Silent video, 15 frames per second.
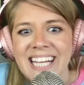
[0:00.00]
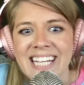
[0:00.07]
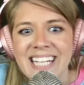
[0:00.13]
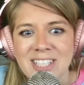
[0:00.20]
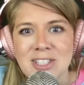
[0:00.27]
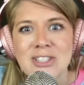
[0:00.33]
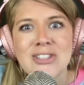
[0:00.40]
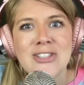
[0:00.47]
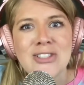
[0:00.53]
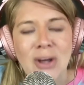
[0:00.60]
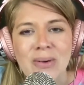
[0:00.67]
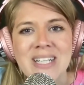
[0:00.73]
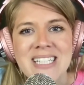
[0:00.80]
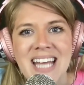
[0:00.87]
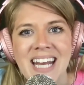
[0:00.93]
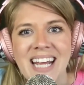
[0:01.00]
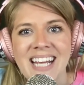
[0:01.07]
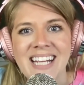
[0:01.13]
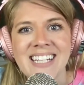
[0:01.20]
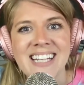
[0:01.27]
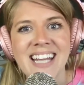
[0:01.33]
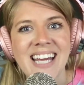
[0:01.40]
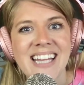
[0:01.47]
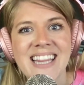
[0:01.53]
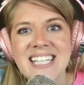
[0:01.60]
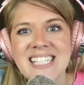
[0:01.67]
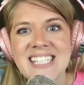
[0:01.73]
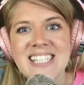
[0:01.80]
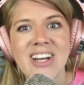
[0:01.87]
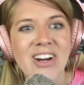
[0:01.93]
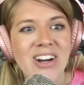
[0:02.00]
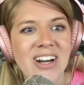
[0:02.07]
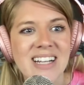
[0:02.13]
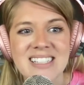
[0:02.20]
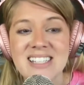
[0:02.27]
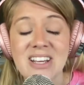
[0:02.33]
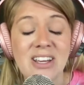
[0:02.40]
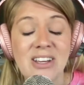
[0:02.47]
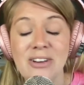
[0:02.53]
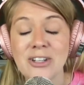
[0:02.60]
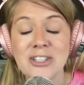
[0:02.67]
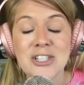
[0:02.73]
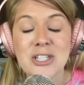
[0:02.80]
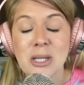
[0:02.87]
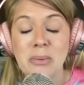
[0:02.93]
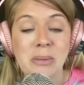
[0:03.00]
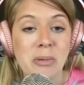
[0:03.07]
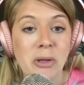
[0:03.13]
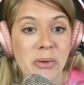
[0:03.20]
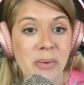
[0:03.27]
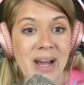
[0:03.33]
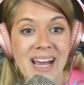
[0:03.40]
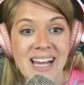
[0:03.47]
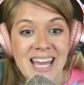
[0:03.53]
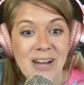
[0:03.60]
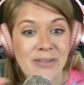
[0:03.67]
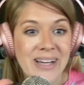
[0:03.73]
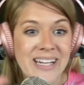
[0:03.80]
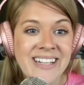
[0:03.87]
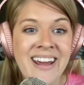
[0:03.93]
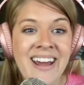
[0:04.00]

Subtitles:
It's so exciting. Like this year you're just going to be blown away. I can't wait.